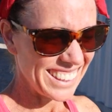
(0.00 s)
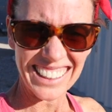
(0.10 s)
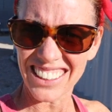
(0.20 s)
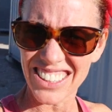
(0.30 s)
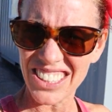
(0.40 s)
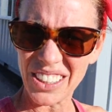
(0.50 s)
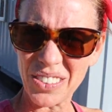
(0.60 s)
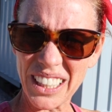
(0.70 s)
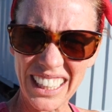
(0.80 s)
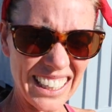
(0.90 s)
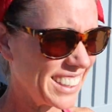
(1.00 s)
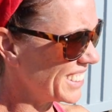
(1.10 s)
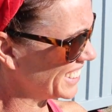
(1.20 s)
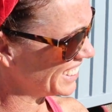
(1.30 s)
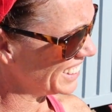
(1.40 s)
think next year we're gonna
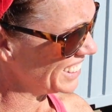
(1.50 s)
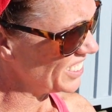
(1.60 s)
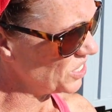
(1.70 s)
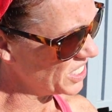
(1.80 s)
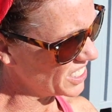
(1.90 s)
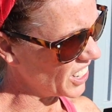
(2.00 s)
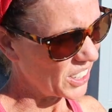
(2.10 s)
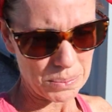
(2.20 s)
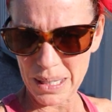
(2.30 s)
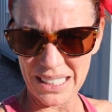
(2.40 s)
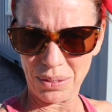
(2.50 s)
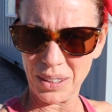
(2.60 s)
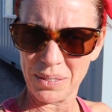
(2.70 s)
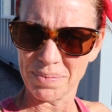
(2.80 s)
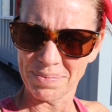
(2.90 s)
do this garden a bit
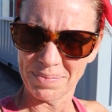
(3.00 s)
different.